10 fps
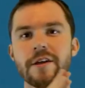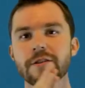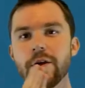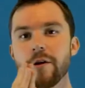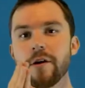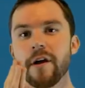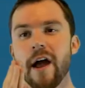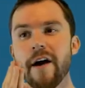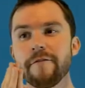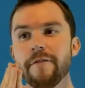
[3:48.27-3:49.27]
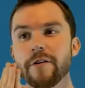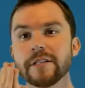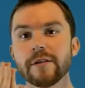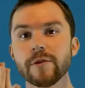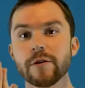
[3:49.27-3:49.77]
They have very
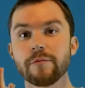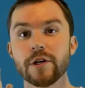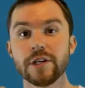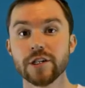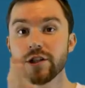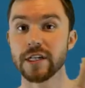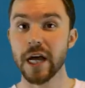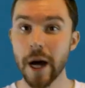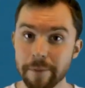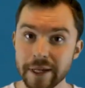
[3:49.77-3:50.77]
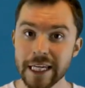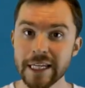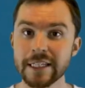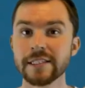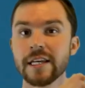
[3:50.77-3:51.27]
similar production
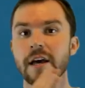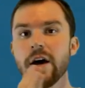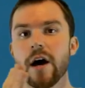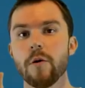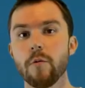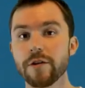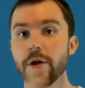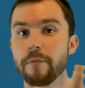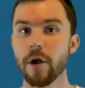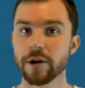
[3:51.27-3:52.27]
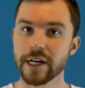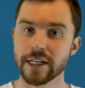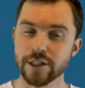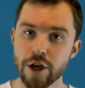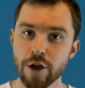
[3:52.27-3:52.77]
companies, where they're
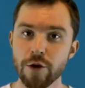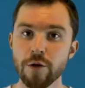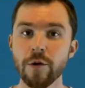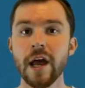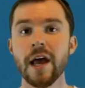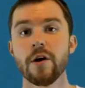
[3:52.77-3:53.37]
marketed to,